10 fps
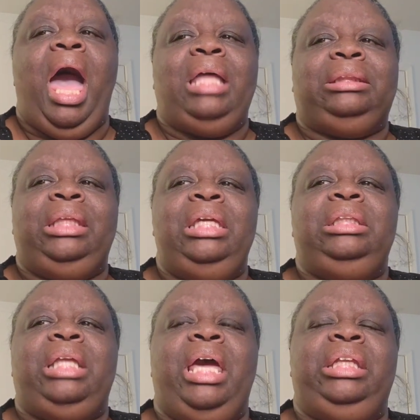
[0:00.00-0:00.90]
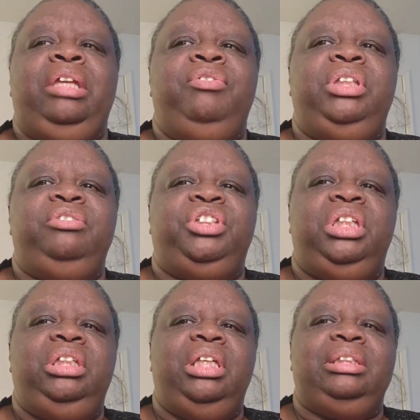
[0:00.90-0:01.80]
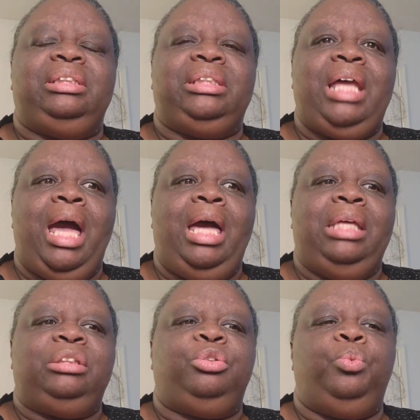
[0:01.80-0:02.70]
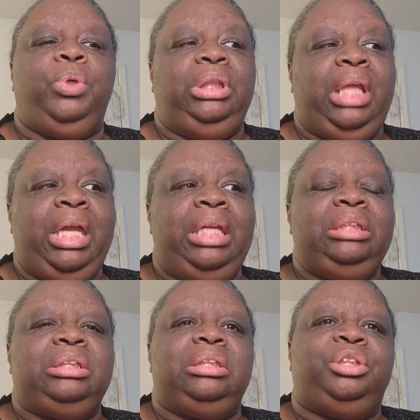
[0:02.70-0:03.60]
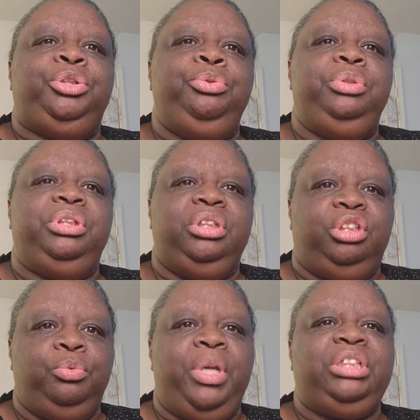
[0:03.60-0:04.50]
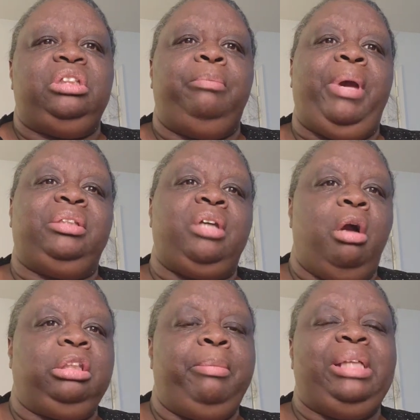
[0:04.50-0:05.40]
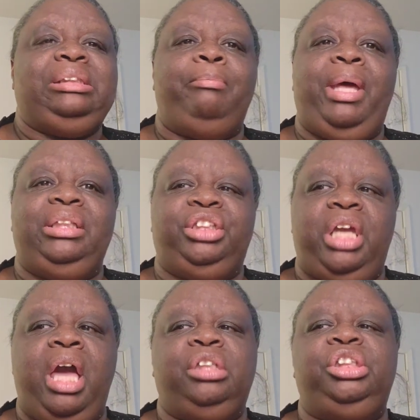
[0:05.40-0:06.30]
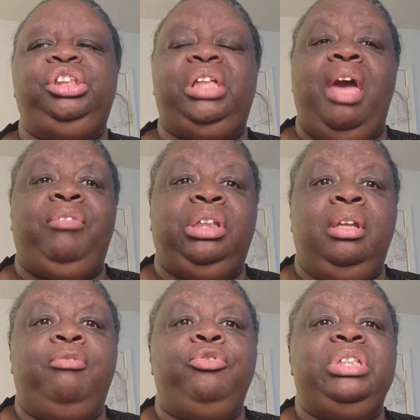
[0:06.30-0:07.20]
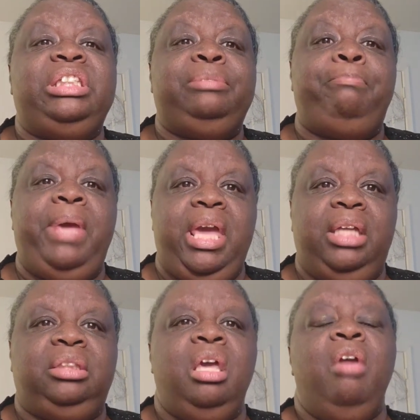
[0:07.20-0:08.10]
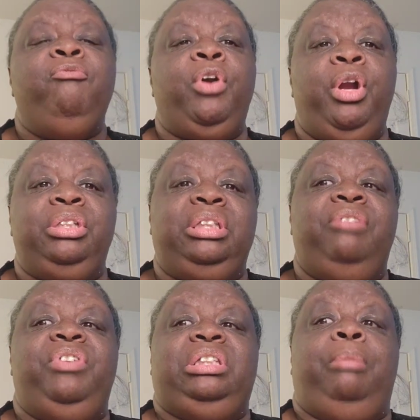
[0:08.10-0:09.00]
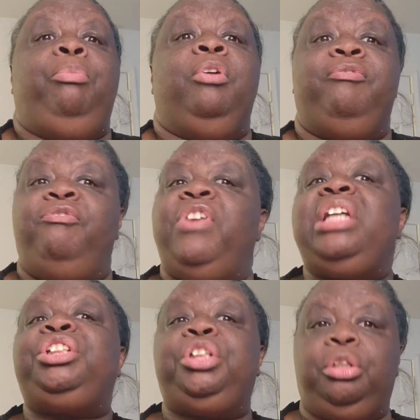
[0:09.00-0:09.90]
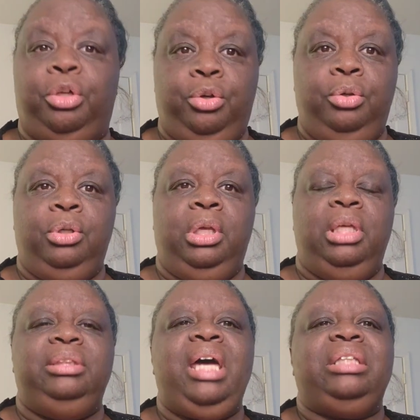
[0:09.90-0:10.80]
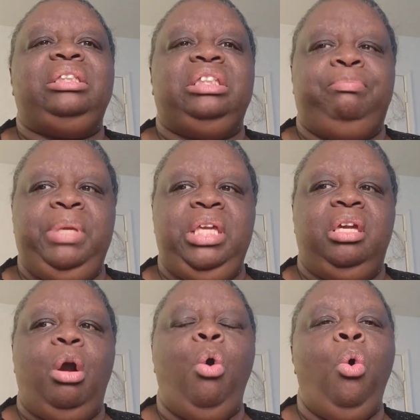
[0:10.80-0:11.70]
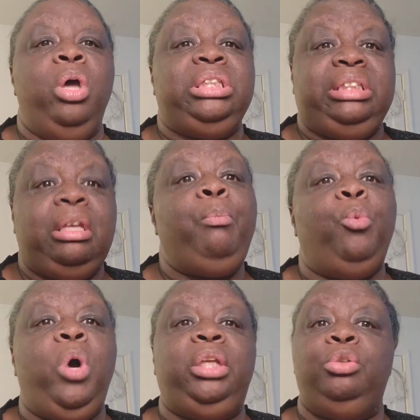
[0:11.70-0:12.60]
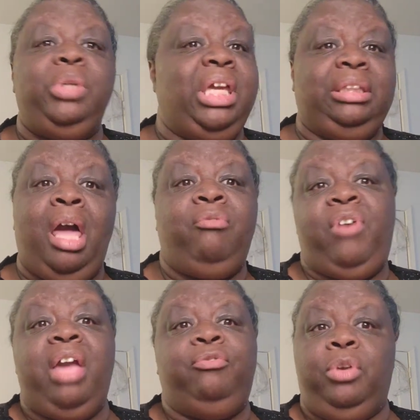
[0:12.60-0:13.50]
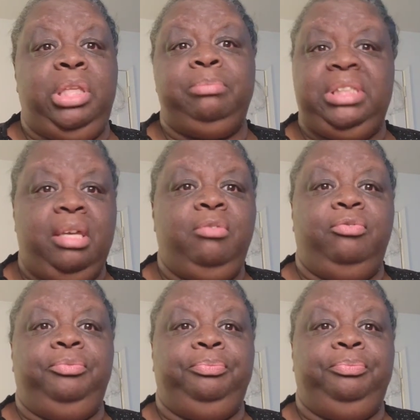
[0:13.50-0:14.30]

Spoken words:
I think that even if she does not relate to the situation about talking about somebody's child, she should have enough respect for herself as a professional not to speak on someone who cannot fight for themselves.